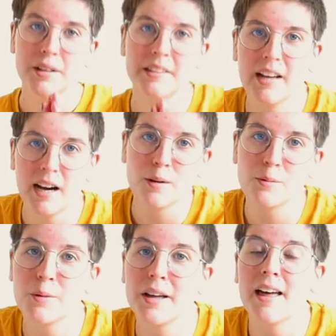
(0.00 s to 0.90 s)

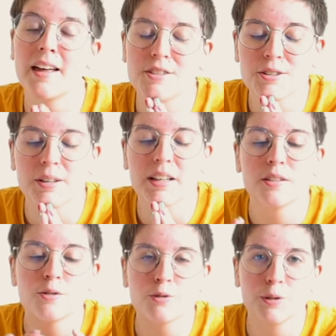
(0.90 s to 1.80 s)
now we're
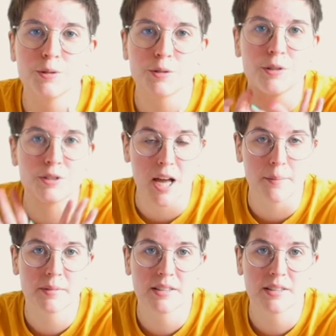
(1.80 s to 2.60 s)
entering true gem